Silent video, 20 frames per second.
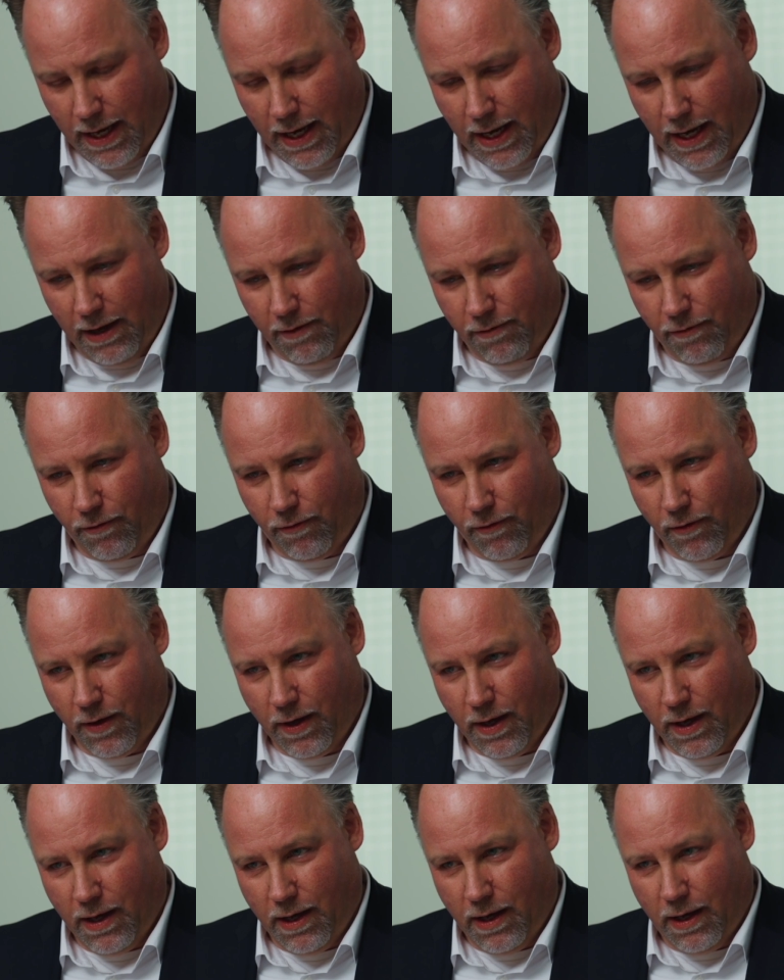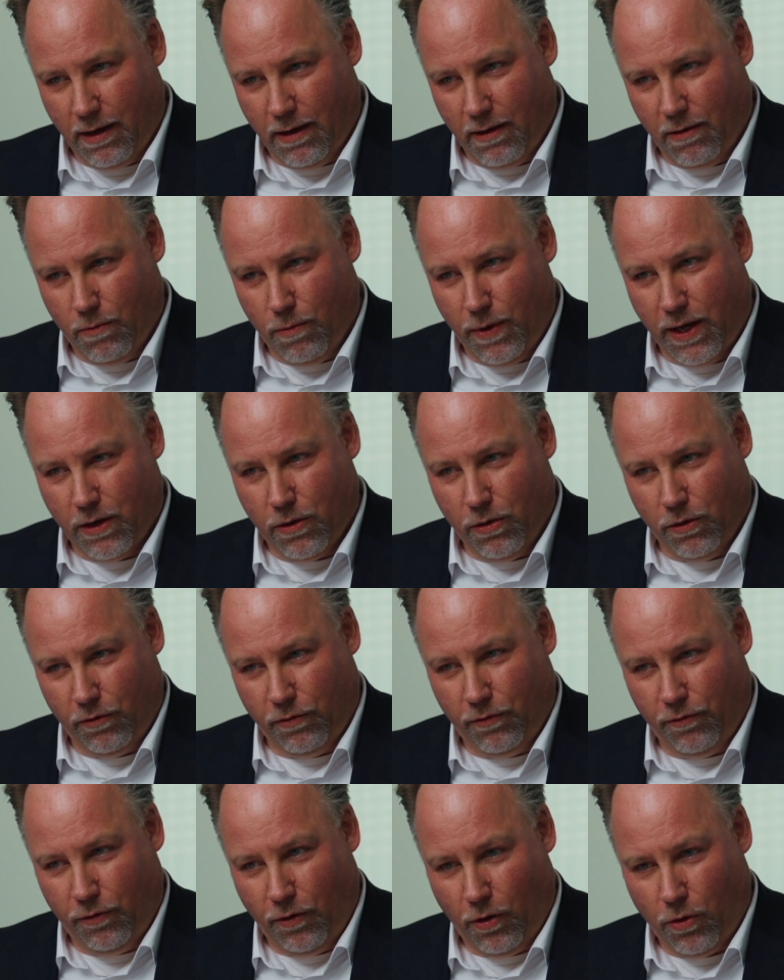If we could
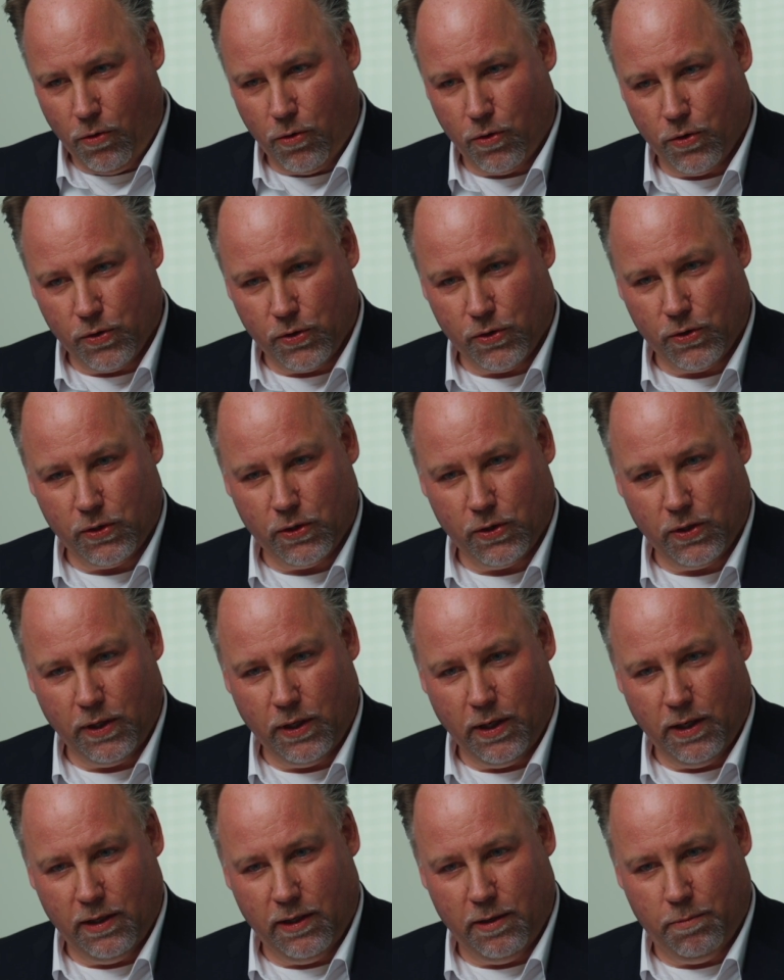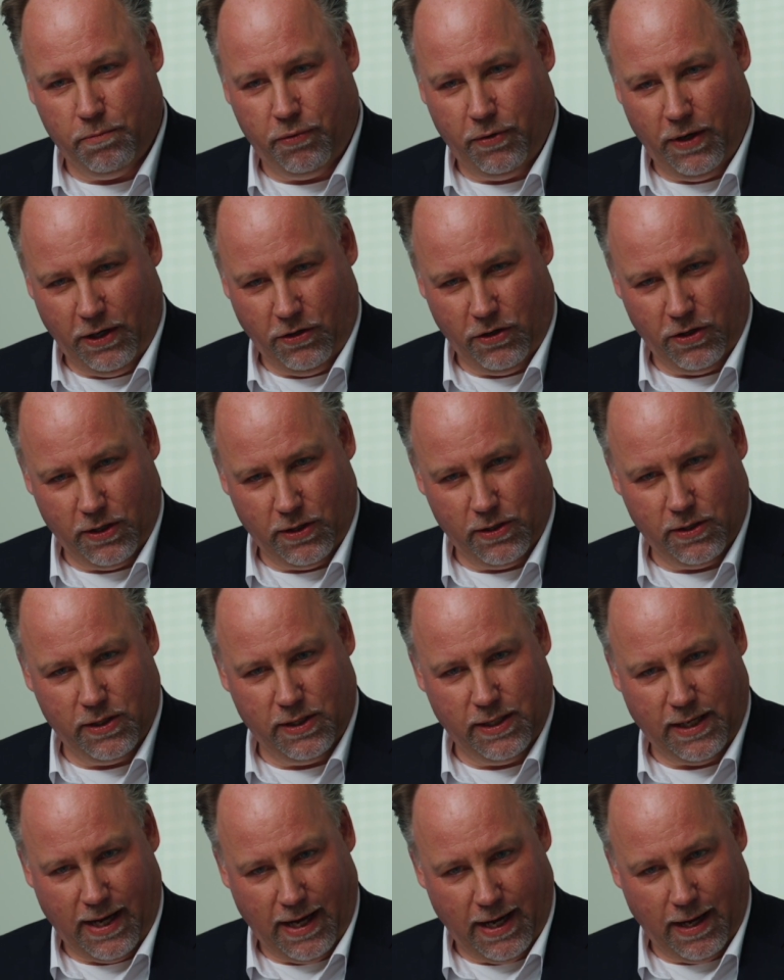focus the precious
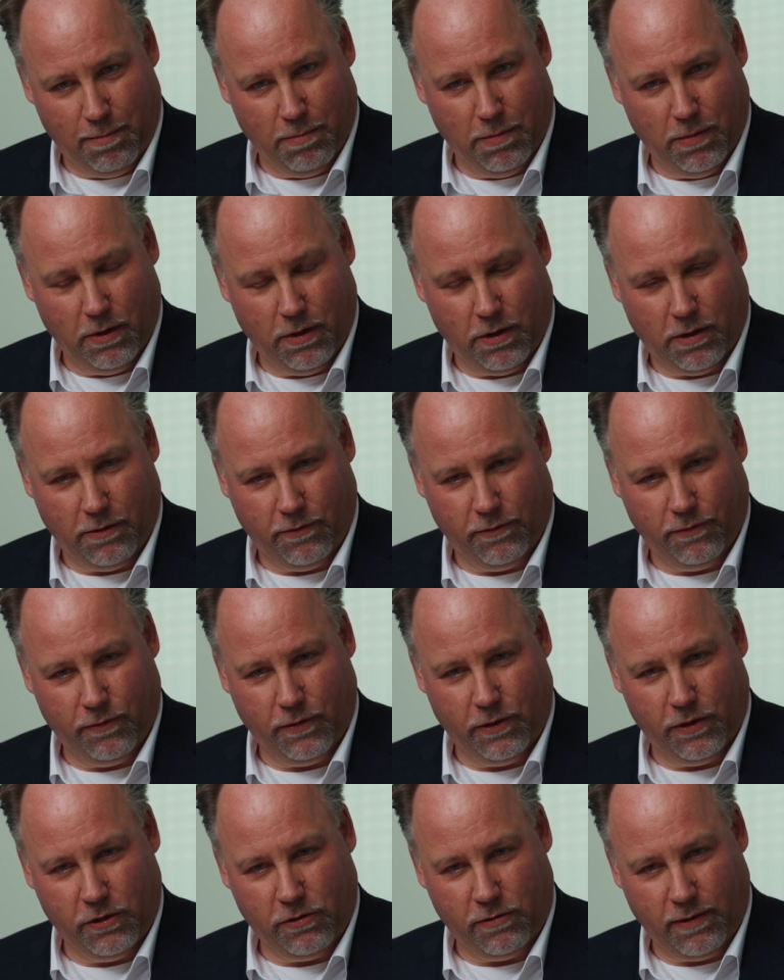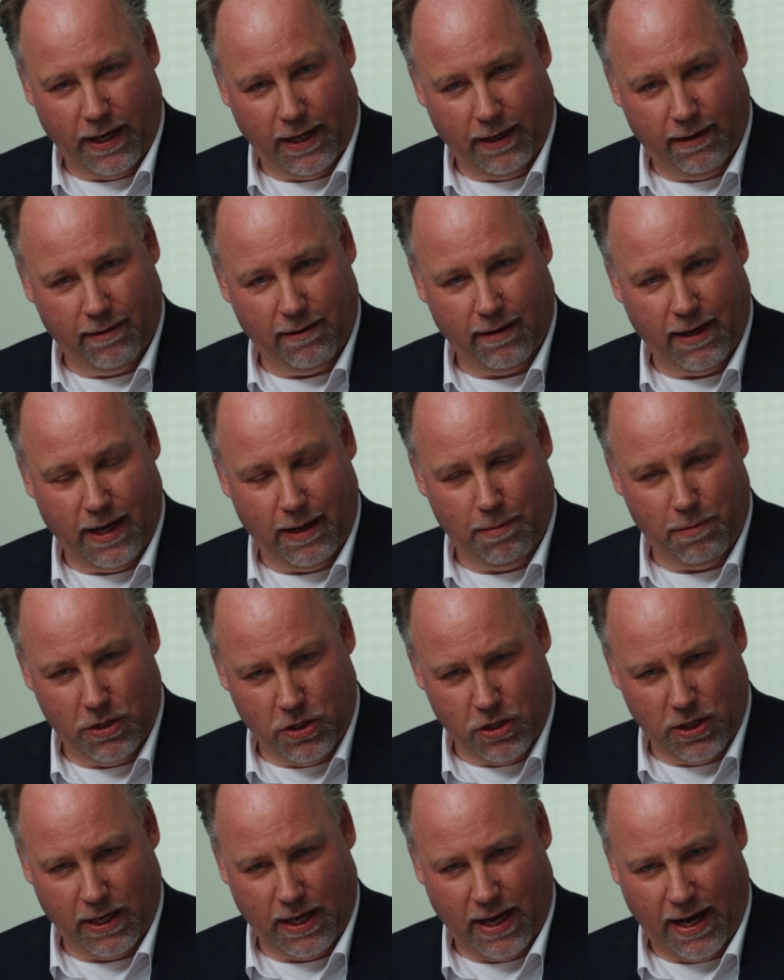time of trained
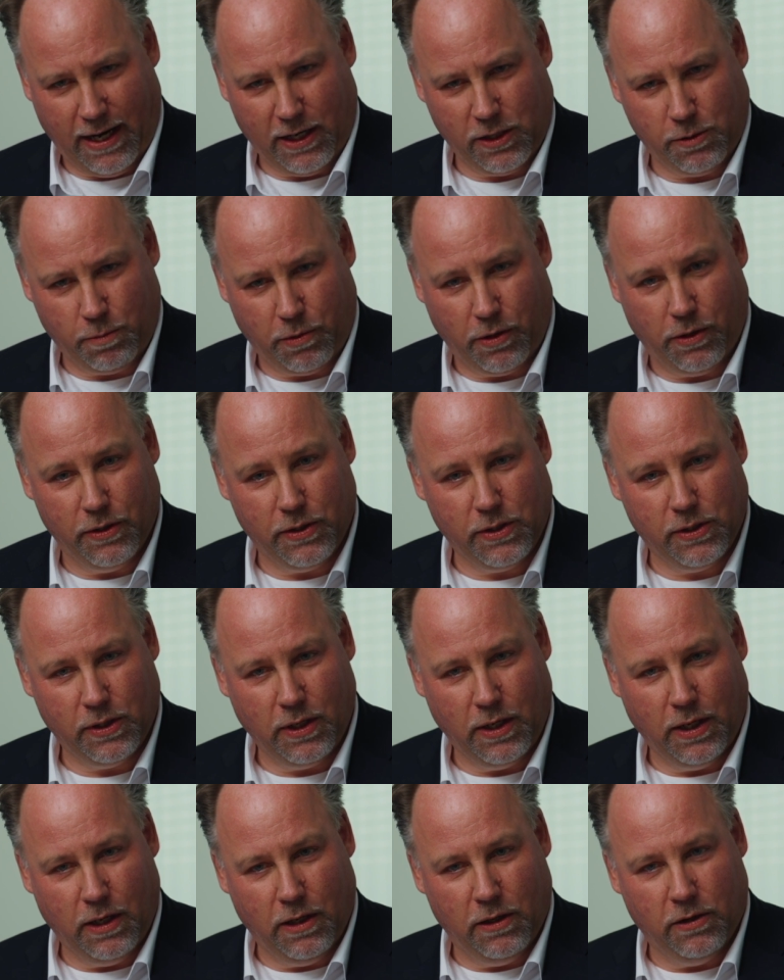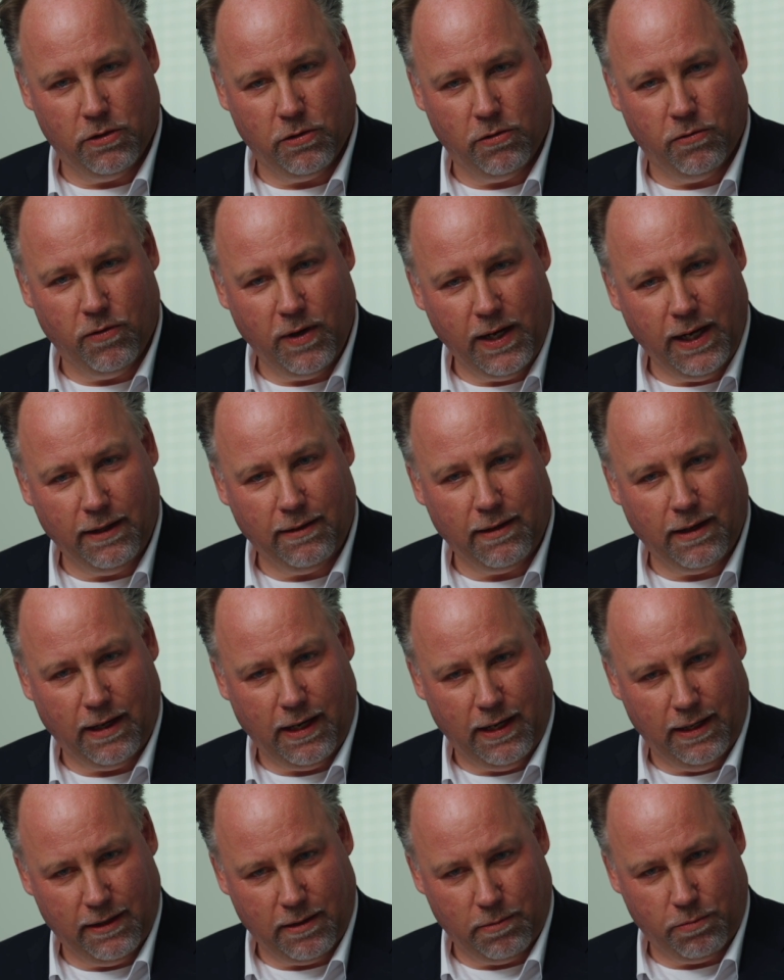imaging experts to read and
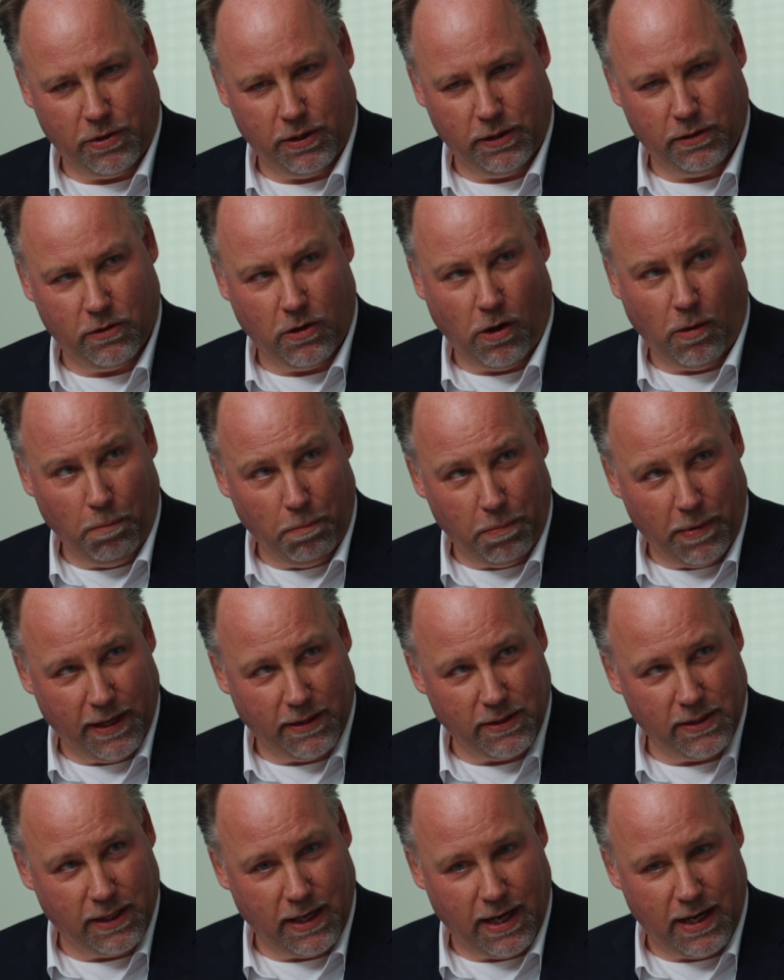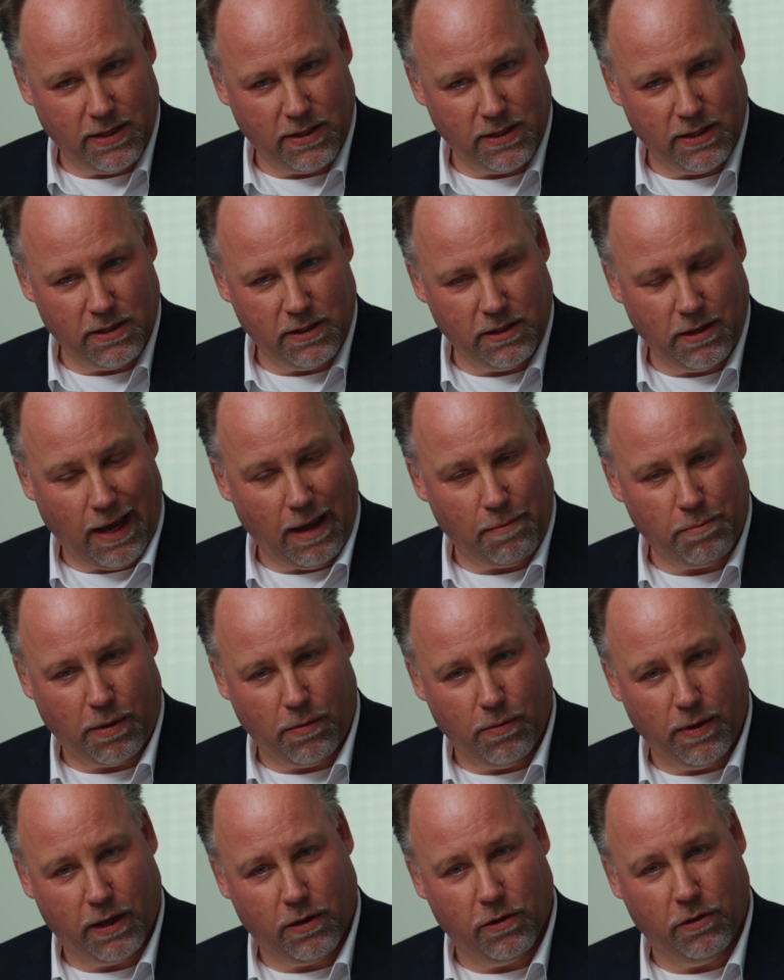interpret complex cases, but
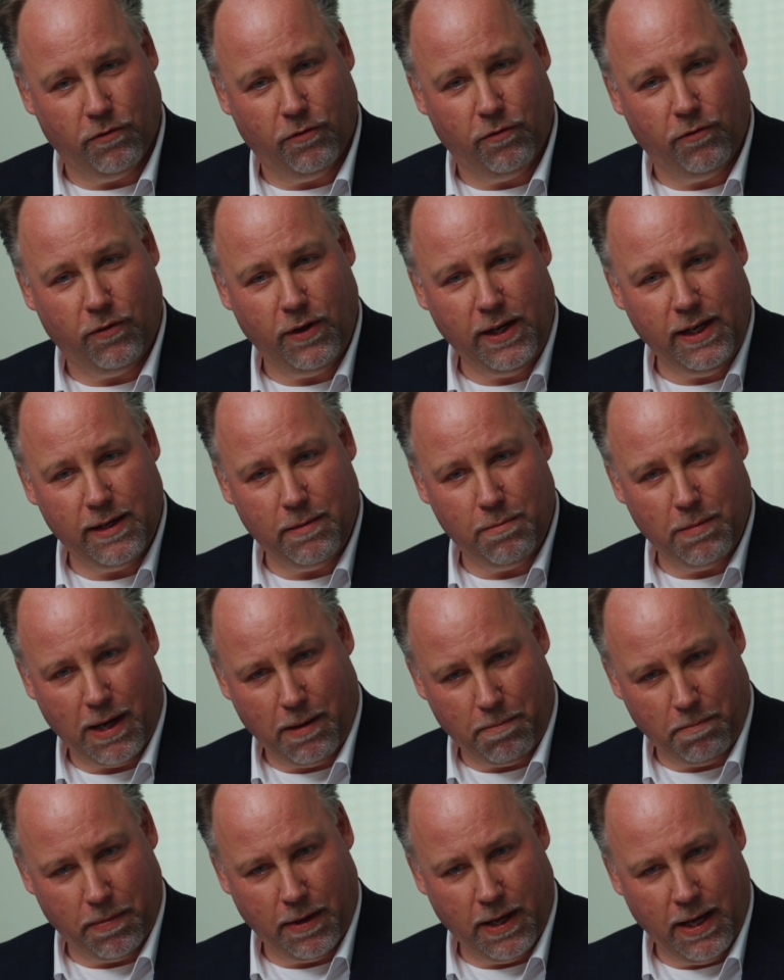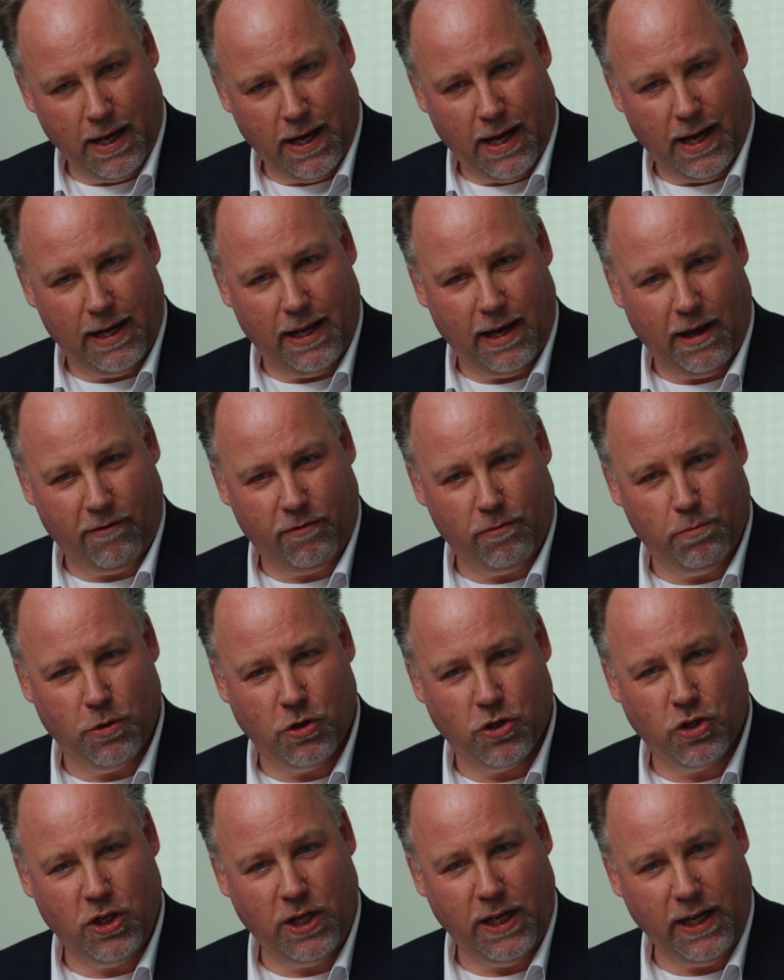we could free them up and have
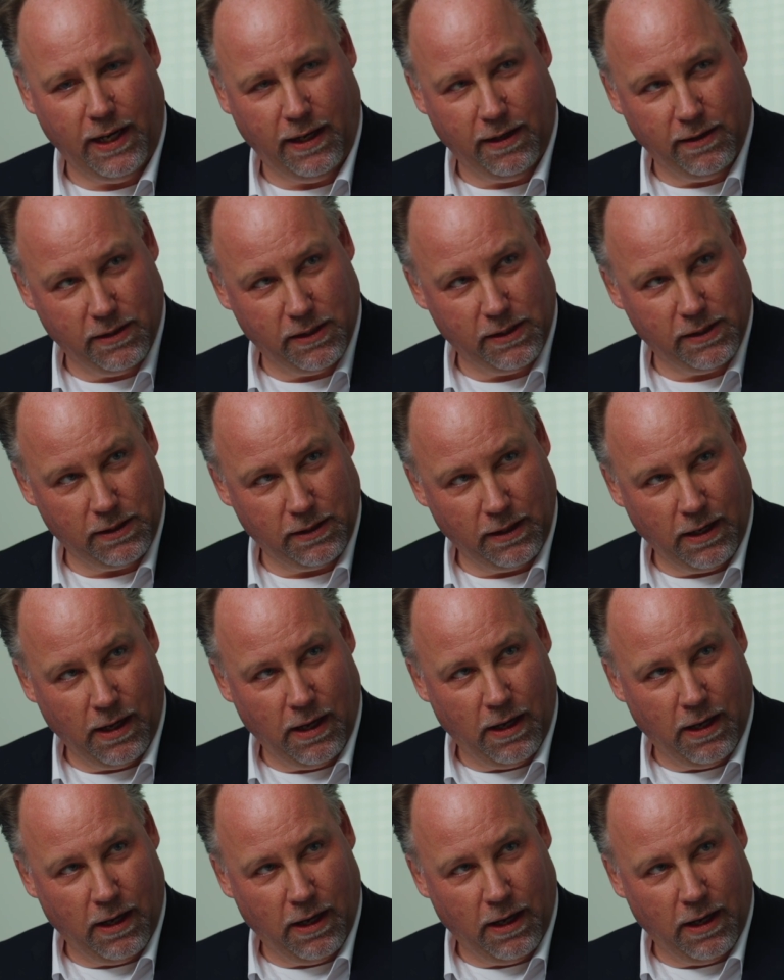machines